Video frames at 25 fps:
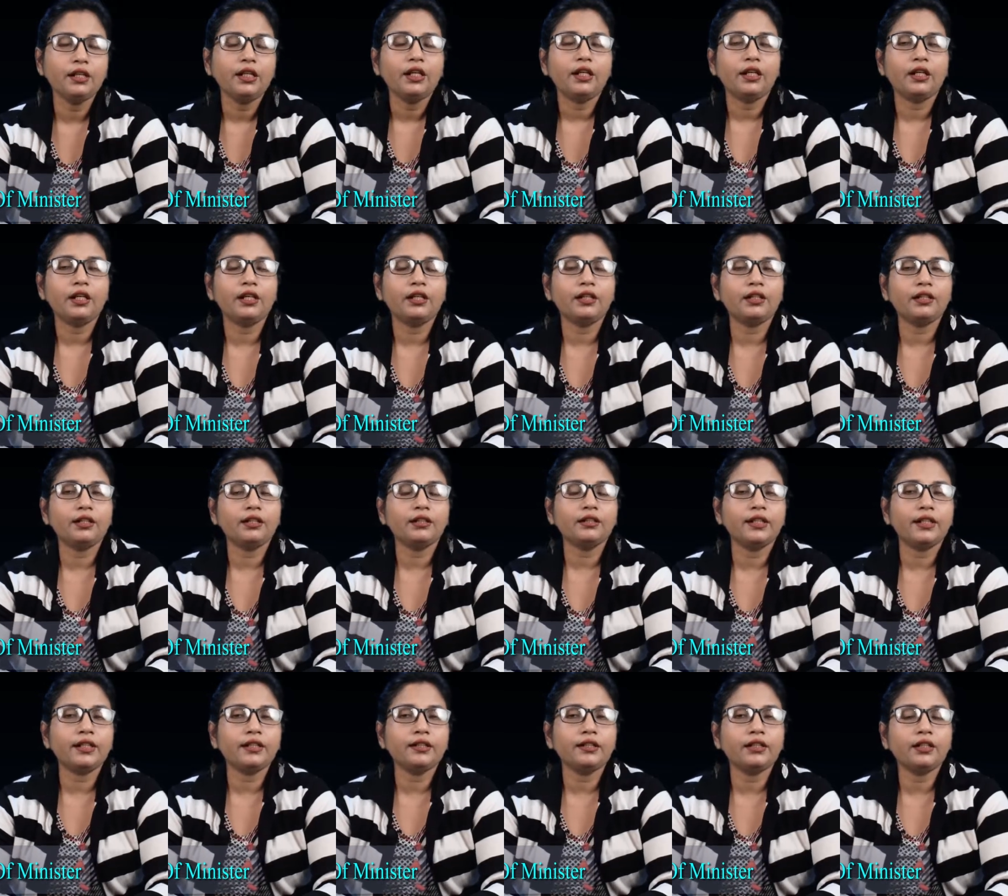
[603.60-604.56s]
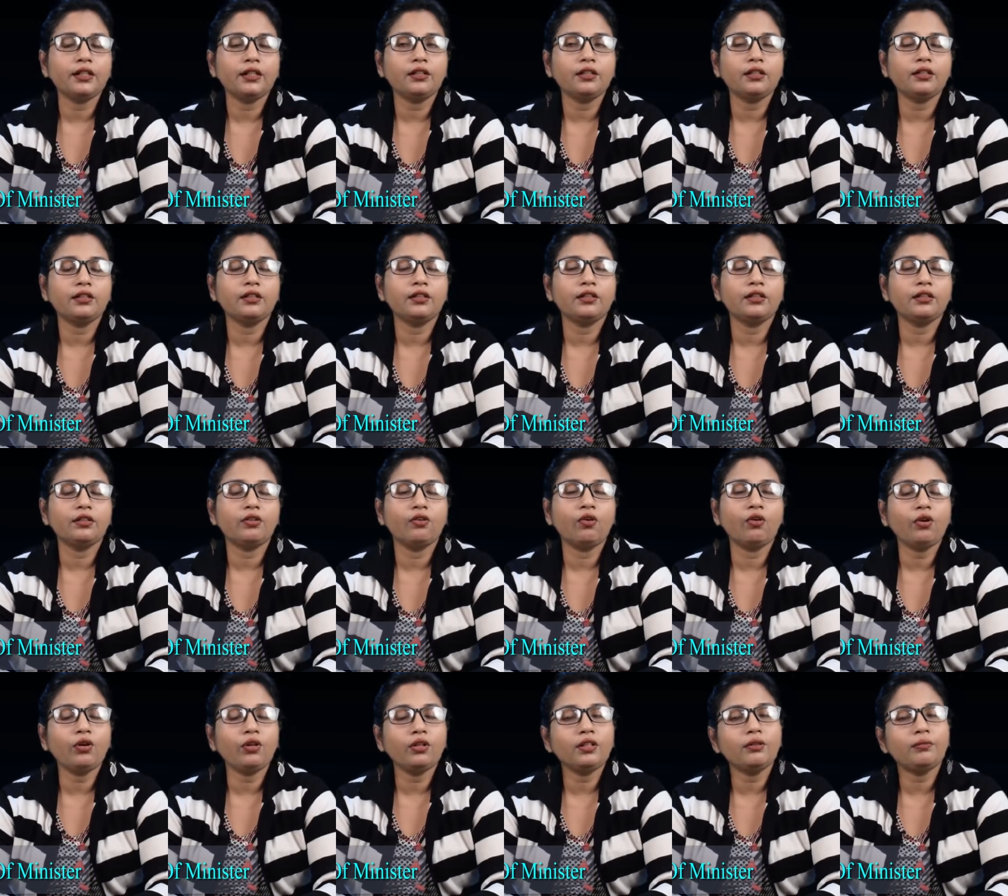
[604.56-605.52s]
that
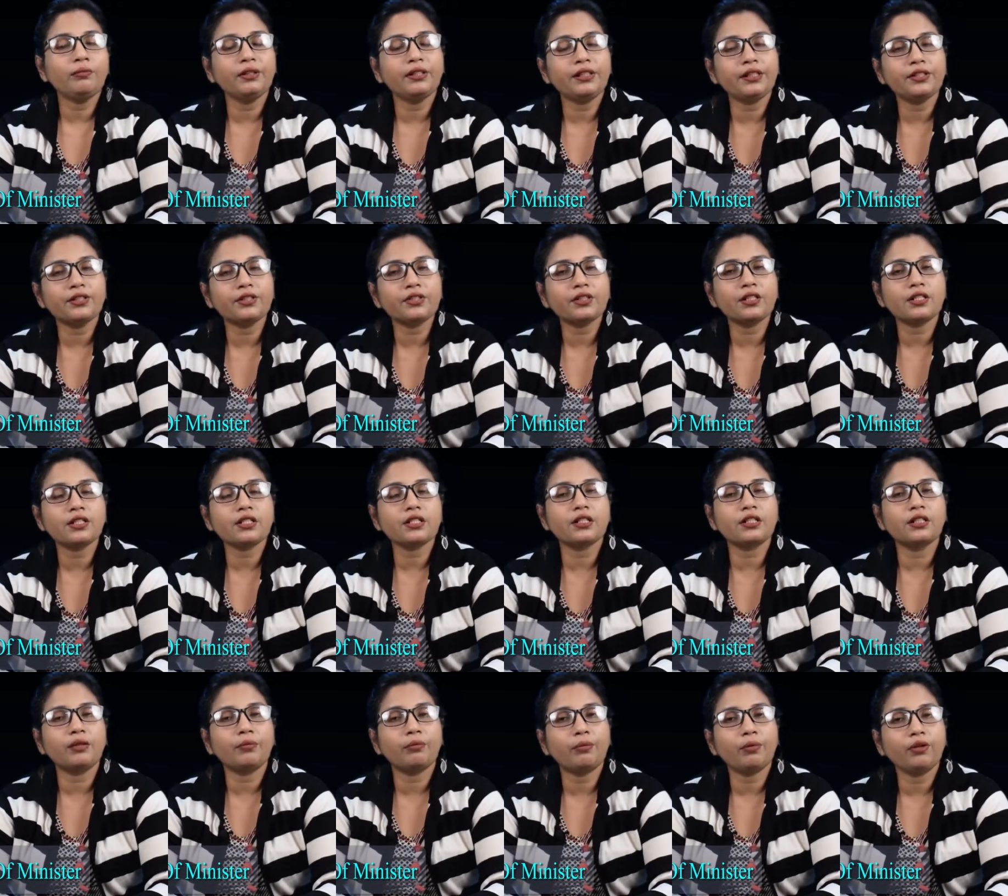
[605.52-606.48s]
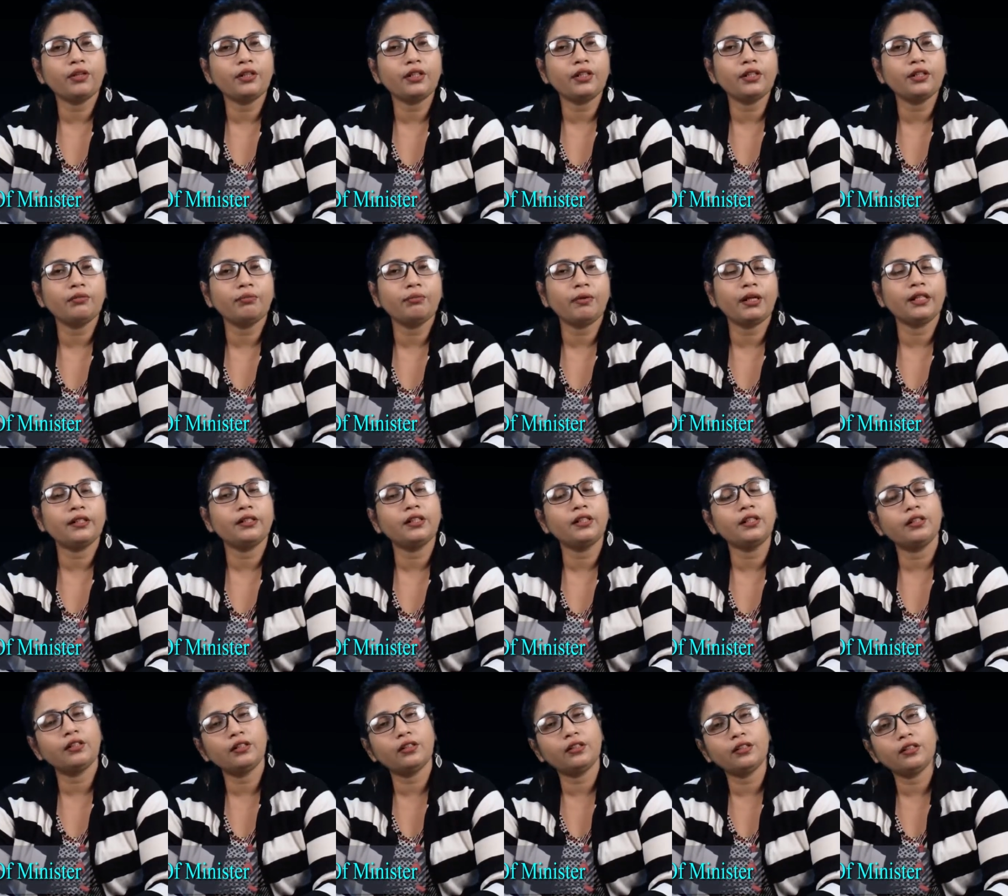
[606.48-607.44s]
all the ministers are appointed by
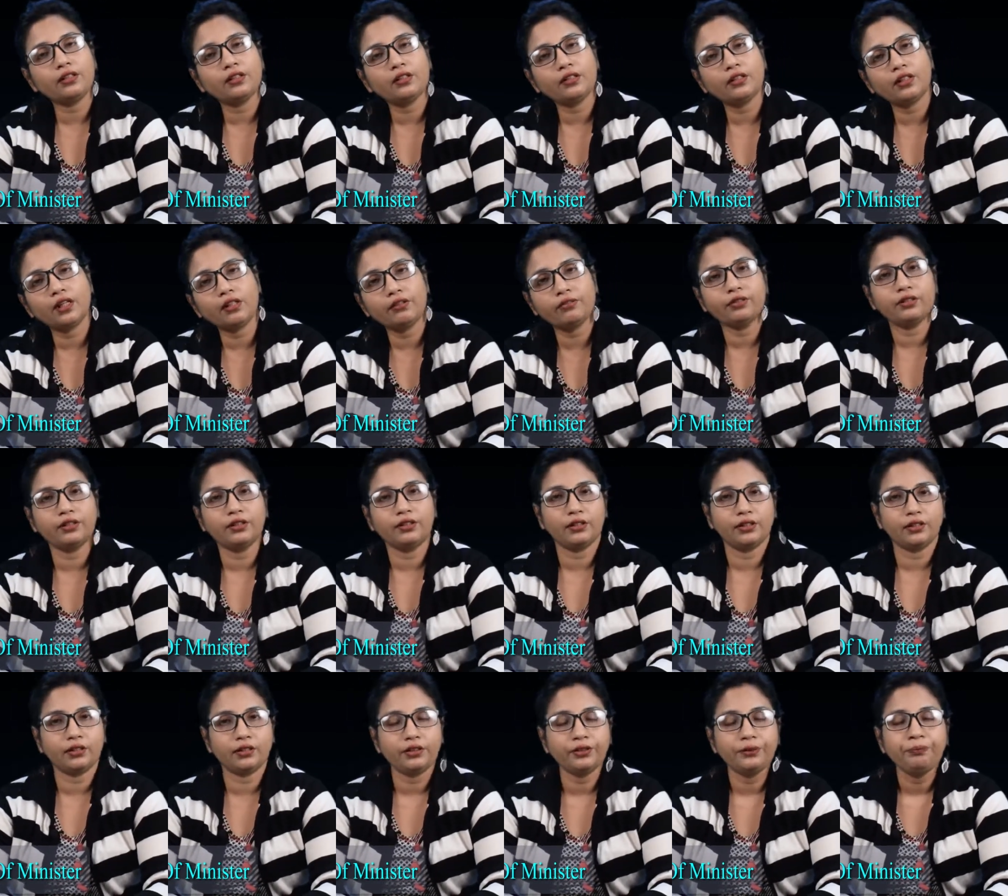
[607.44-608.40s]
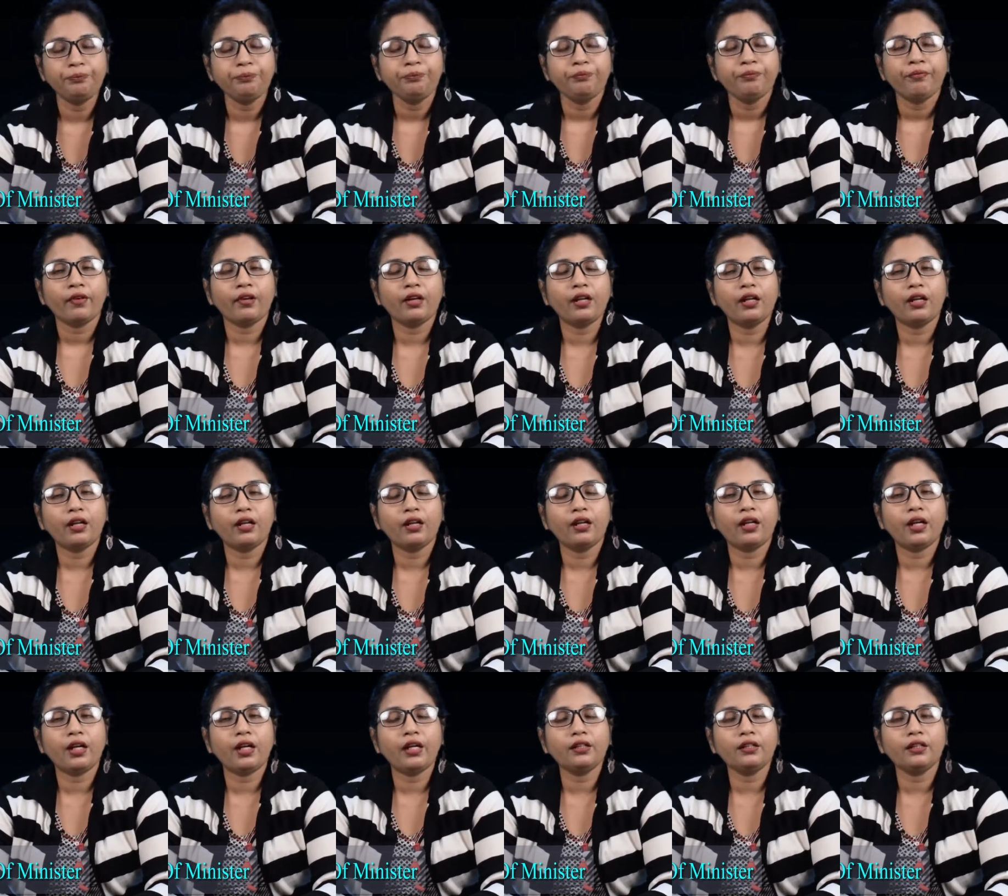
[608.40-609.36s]
the governor,
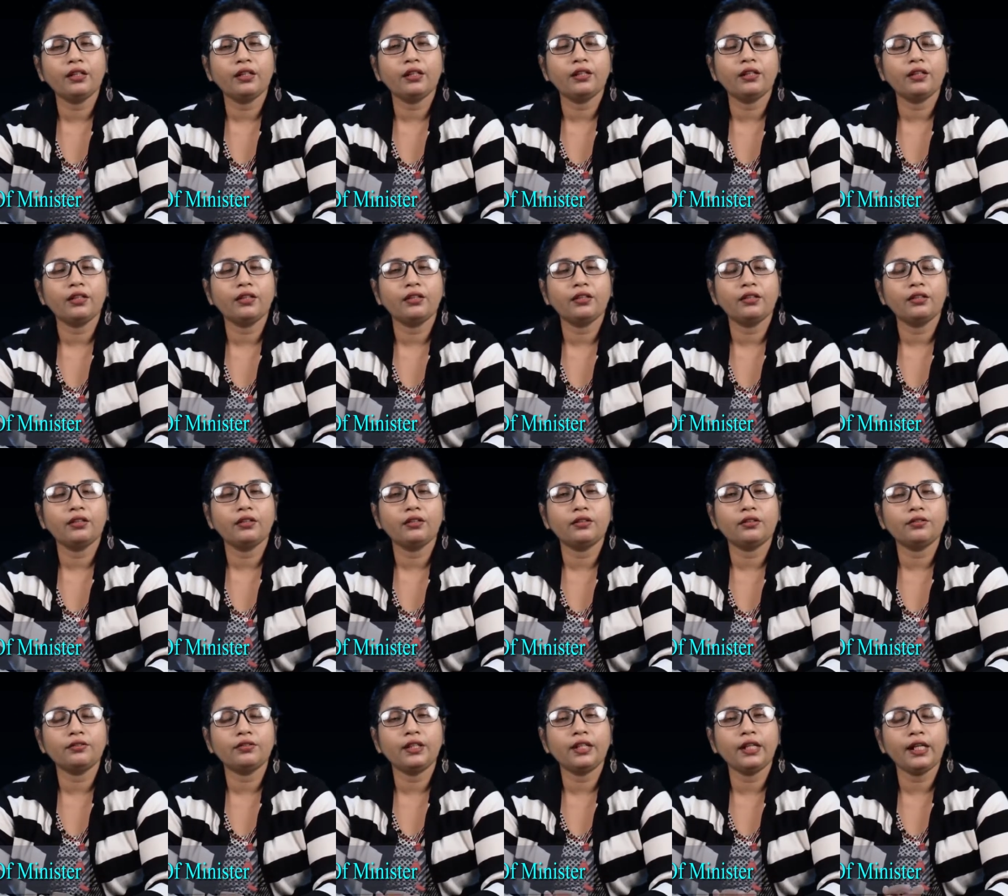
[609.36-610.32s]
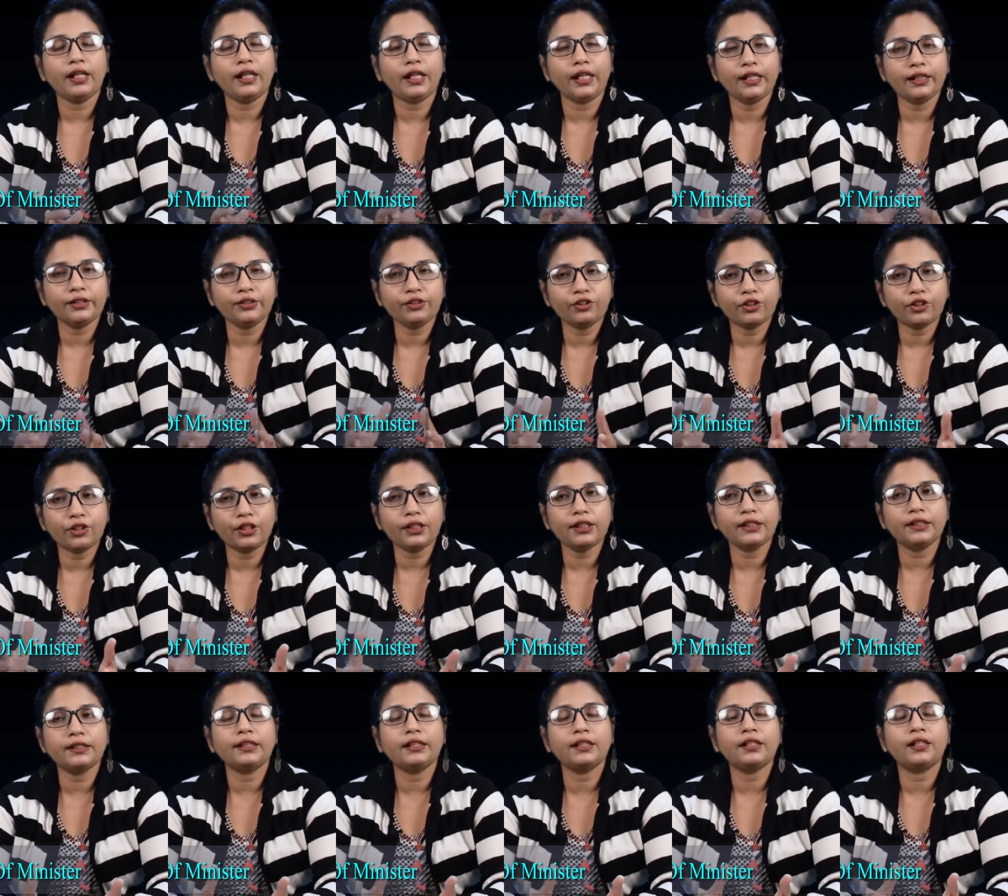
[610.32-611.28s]
and they
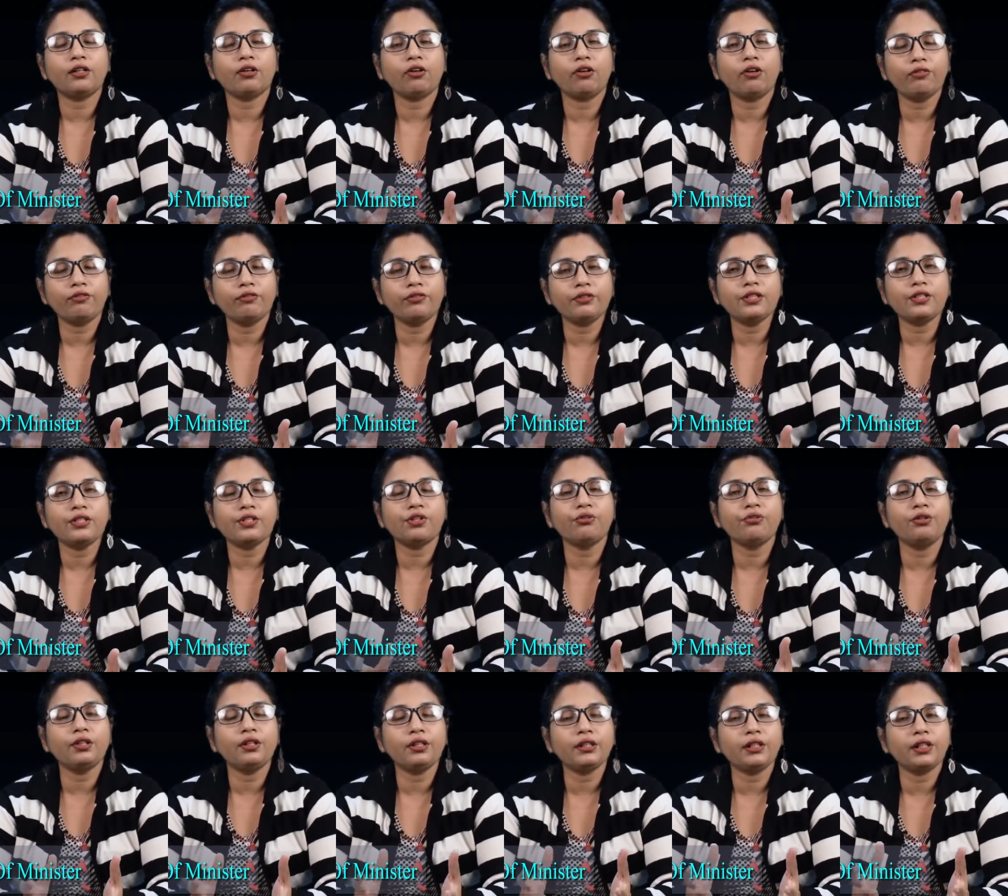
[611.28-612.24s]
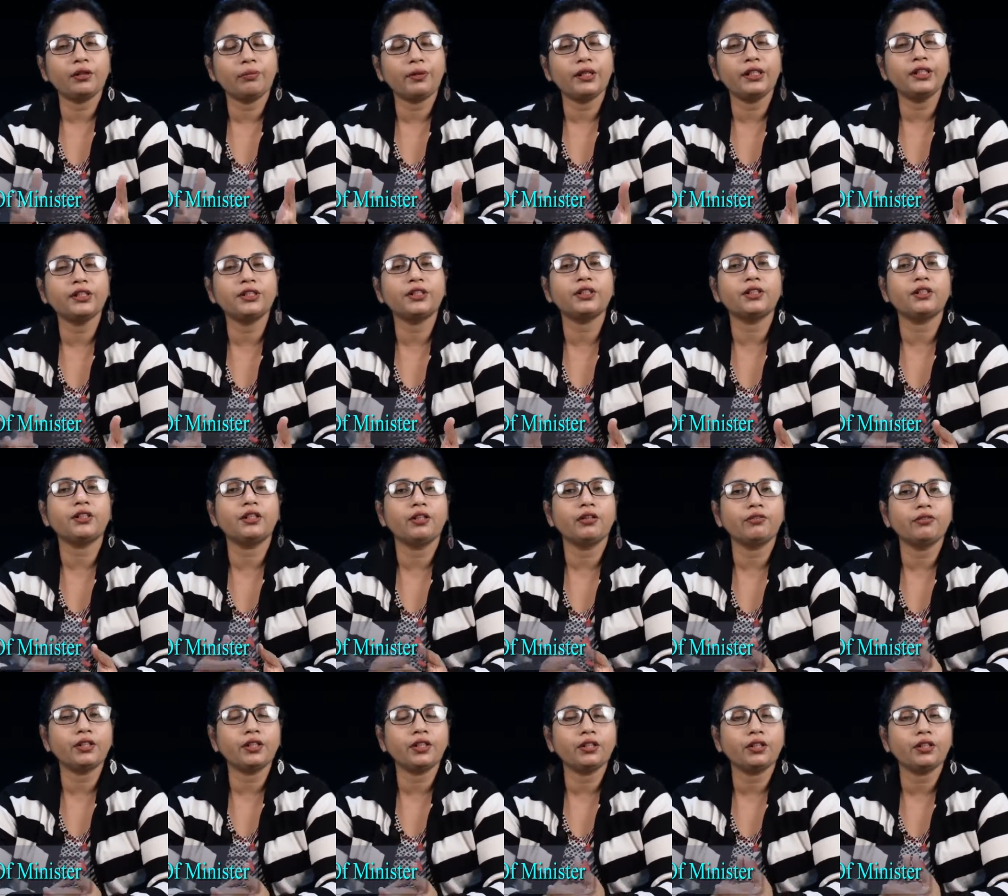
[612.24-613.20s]
enjoys their office during the pleasure
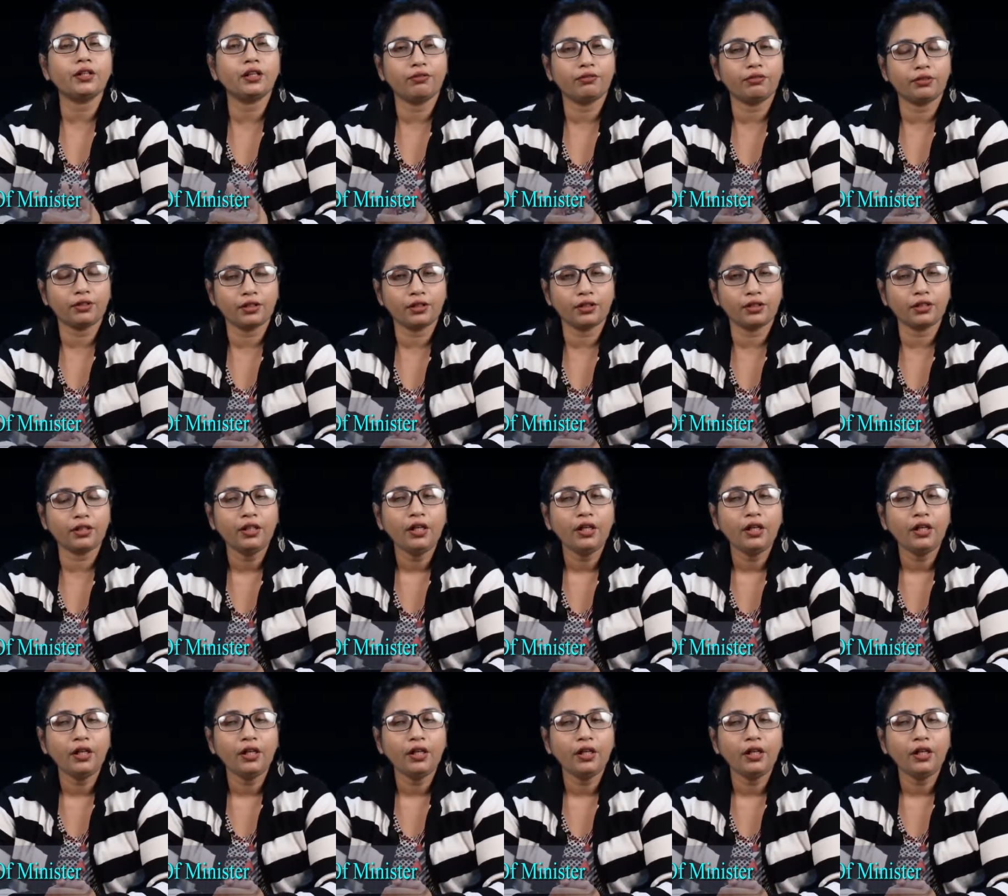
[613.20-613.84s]
of the governor.